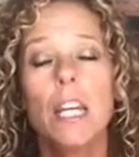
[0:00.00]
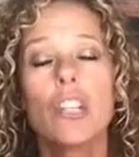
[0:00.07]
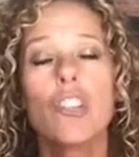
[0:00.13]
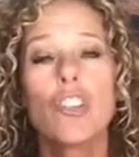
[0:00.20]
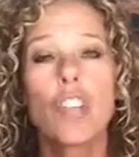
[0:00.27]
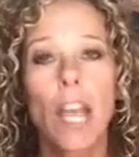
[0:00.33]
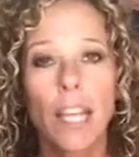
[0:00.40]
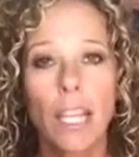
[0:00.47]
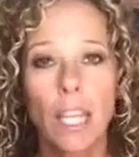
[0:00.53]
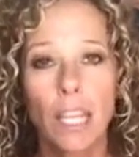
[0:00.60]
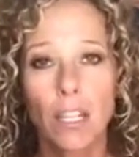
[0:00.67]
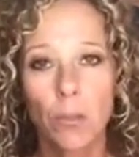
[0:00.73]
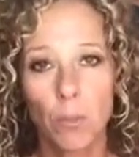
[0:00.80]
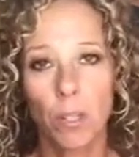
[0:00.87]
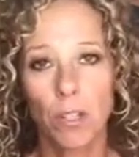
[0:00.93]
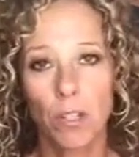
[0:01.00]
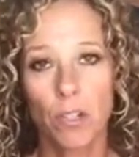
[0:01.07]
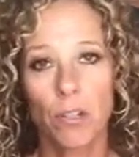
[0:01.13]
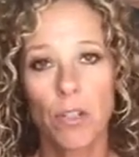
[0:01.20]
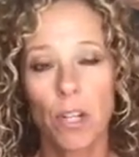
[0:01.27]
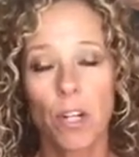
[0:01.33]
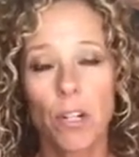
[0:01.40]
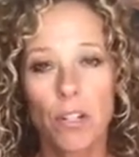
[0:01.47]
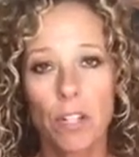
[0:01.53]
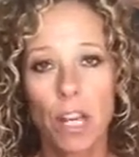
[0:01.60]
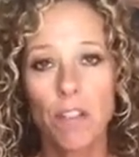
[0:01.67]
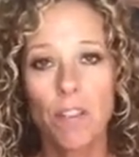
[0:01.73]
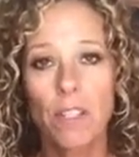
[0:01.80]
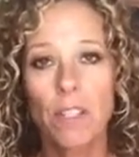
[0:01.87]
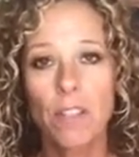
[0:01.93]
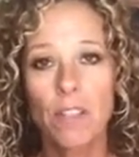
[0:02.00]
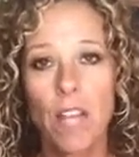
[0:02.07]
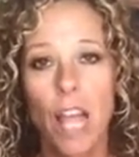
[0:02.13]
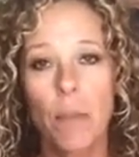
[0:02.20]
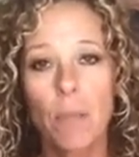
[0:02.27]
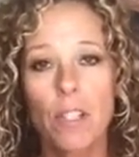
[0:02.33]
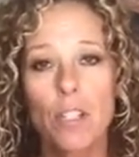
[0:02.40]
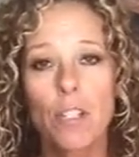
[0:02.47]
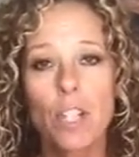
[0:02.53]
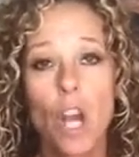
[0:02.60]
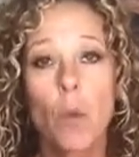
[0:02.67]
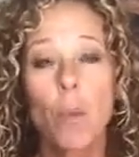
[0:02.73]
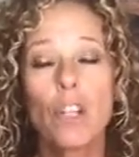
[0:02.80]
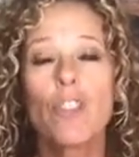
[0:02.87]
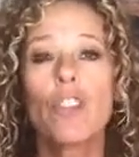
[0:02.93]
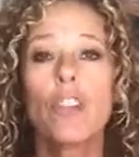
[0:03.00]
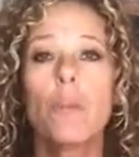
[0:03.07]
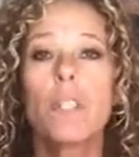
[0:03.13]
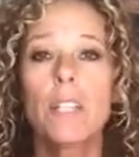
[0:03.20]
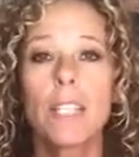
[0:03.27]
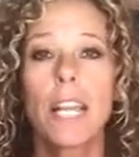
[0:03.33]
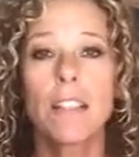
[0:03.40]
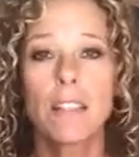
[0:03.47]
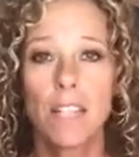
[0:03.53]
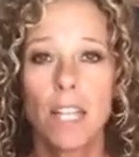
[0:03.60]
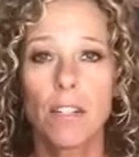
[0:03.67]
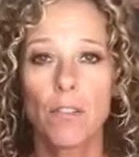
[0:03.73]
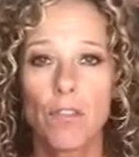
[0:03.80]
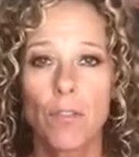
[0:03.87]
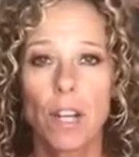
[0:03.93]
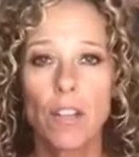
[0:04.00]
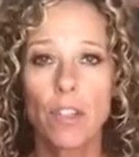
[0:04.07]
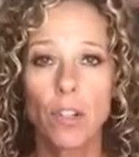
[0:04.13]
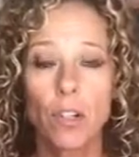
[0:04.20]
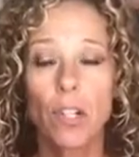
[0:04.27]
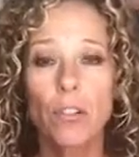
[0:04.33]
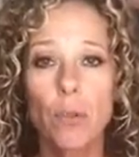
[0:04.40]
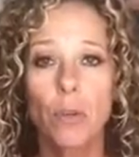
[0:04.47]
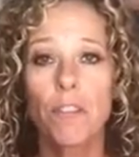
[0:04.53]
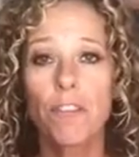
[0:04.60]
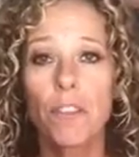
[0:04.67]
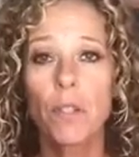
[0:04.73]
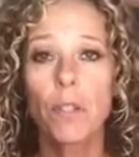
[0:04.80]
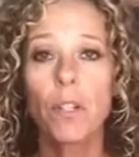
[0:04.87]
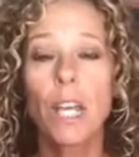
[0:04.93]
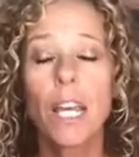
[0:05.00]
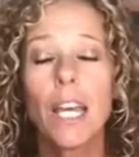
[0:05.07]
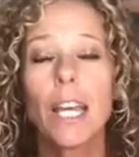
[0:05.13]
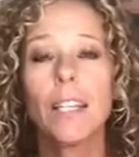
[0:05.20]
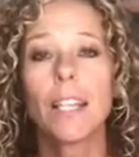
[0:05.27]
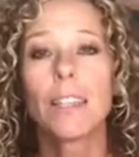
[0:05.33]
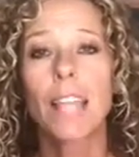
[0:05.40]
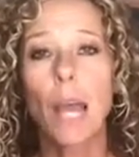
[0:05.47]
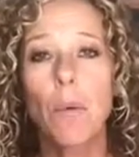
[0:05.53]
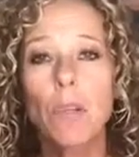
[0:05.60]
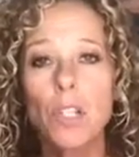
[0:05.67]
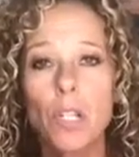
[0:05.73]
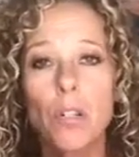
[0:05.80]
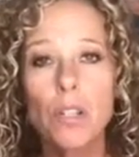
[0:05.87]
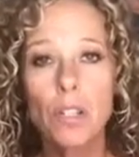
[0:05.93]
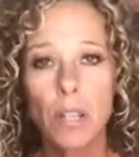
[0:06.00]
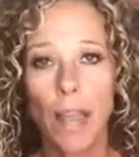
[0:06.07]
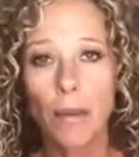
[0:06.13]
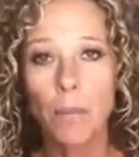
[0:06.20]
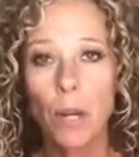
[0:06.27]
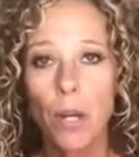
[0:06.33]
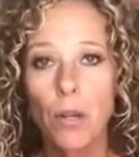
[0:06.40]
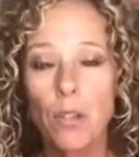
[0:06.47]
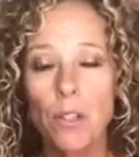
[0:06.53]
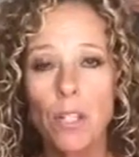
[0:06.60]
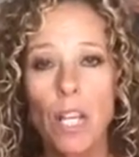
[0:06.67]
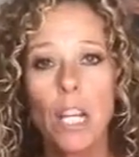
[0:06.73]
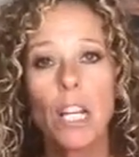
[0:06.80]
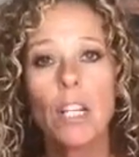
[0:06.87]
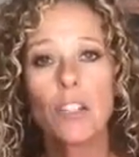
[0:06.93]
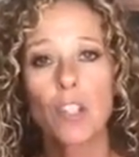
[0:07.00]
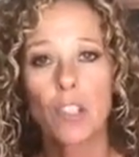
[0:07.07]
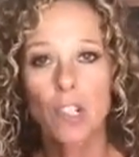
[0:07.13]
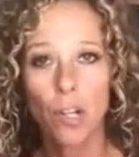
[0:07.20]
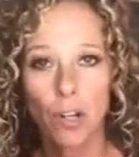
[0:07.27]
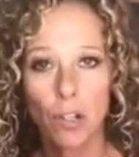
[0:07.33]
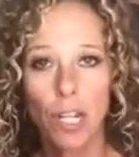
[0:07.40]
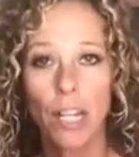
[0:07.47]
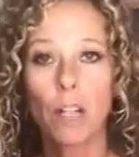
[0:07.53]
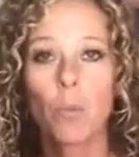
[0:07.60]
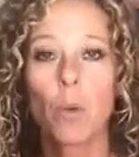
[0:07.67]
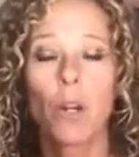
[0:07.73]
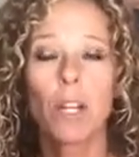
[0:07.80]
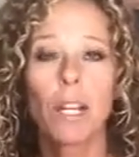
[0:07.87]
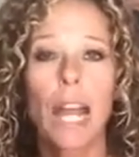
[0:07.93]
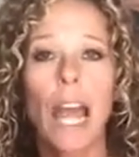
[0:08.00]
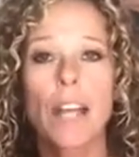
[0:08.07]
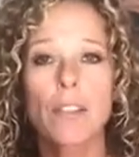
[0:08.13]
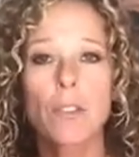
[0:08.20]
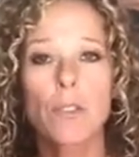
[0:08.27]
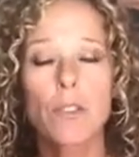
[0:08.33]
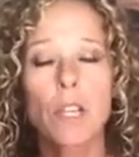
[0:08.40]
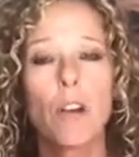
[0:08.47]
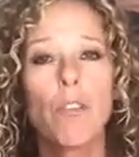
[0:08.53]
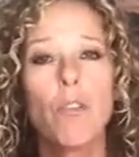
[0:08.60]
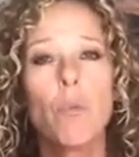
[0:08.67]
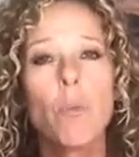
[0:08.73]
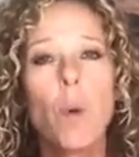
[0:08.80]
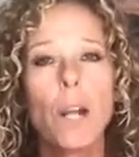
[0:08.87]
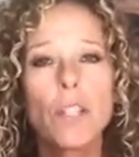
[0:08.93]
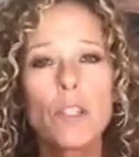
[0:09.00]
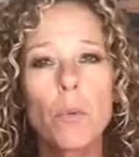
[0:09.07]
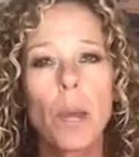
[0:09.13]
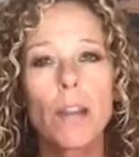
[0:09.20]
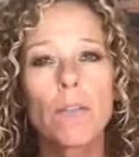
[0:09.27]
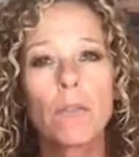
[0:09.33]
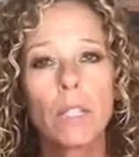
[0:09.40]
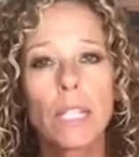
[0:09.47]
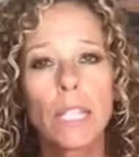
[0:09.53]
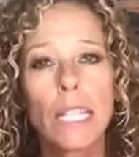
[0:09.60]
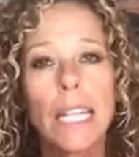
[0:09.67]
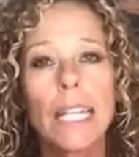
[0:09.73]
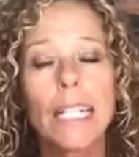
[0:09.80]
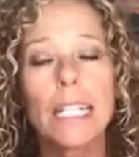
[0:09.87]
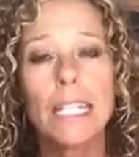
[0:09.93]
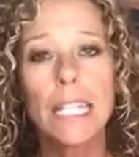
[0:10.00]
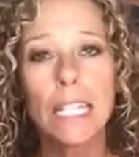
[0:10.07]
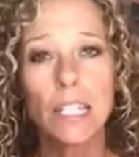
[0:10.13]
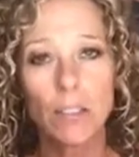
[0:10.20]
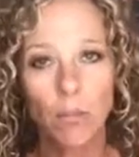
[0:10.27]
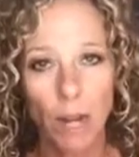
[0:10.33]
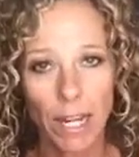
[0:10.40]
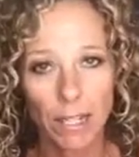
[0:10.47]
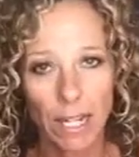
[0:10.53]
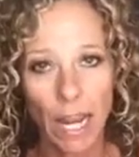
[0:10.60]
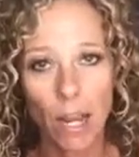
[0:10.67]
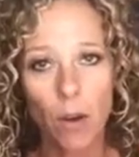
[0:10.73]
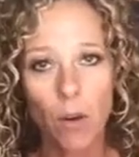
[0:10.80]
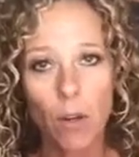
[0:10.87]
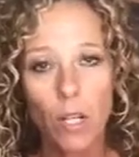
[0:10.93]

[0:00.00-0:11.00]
check in with herself at this time, and to know when she was in that state of stress turning toward food, that was her signpost to turn inward and ask herself, what do I really need right now?